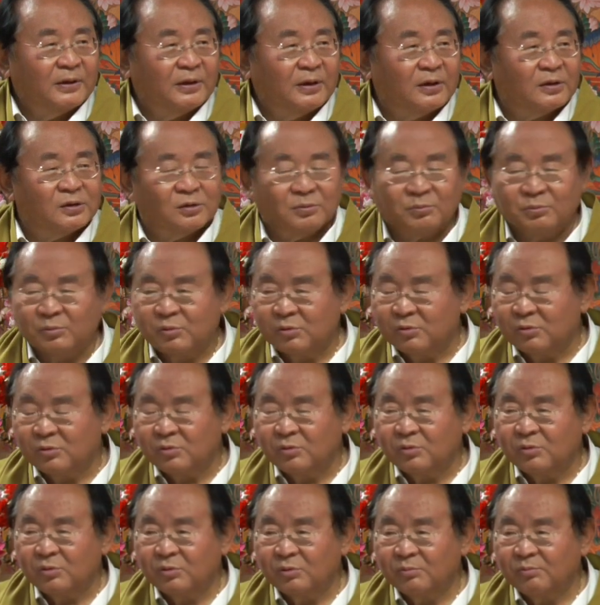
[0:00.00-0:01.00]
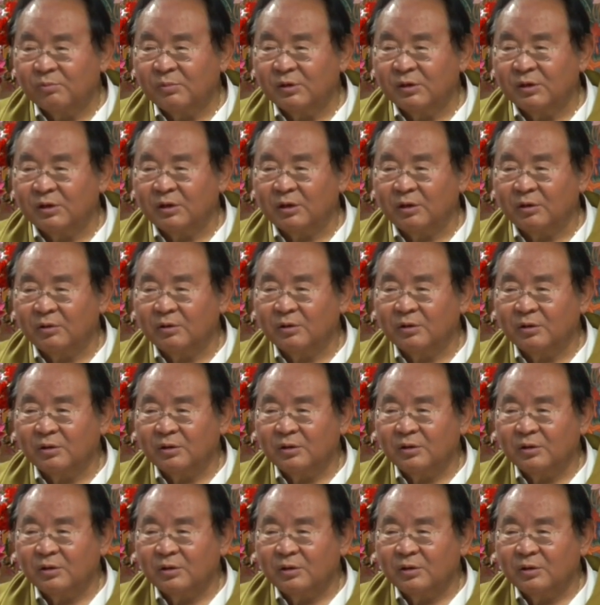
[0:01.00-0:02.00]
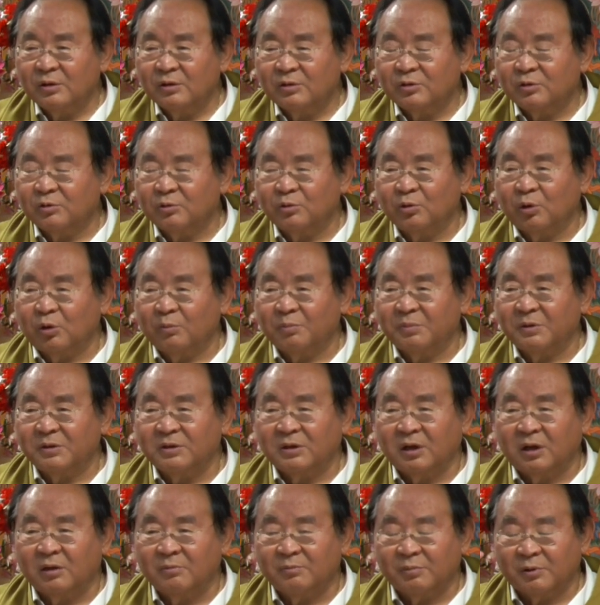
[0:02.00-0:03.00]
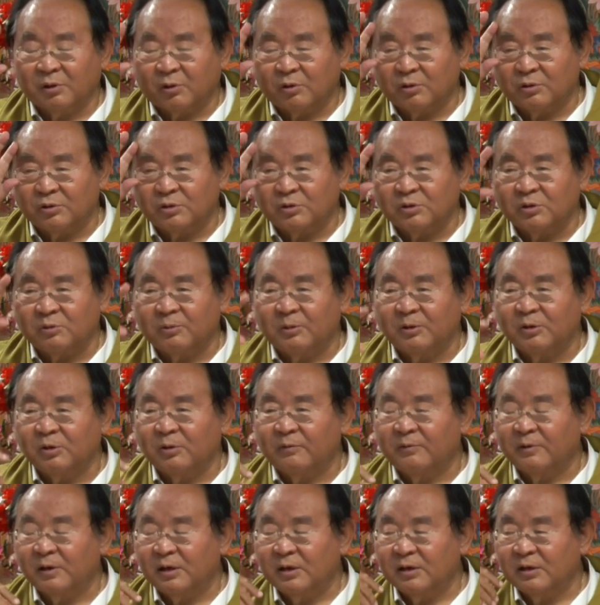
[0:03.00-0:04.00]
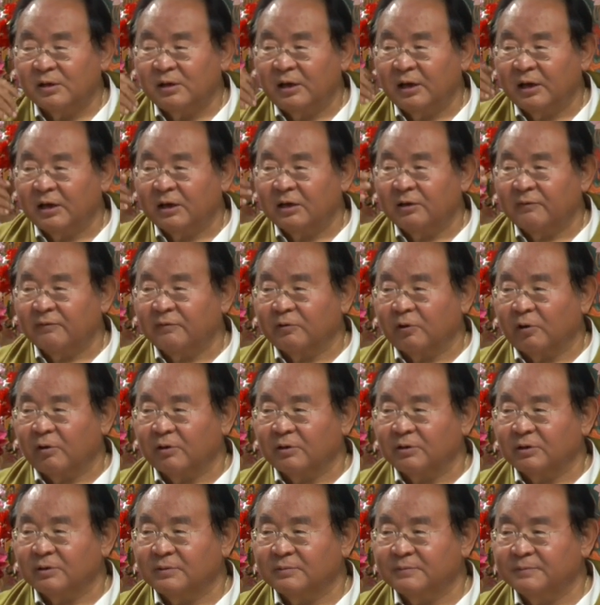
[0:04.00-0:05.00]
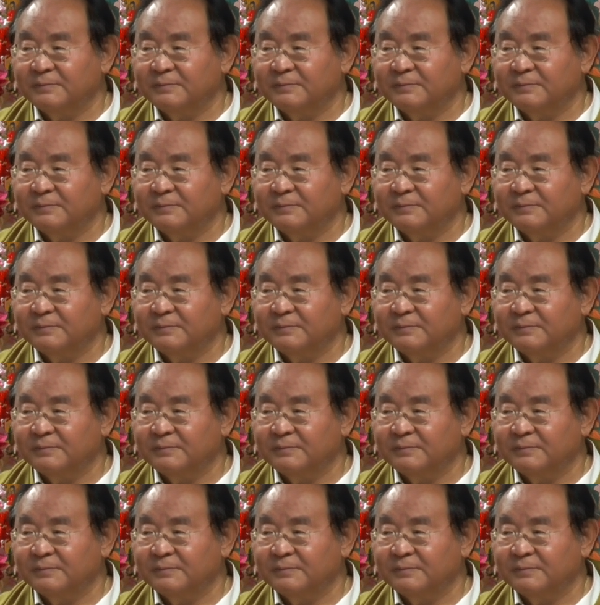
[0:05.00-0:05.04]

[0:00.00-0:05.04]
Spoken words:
It's maroon, meaning it should not be done. Because you see, when you have negative thought,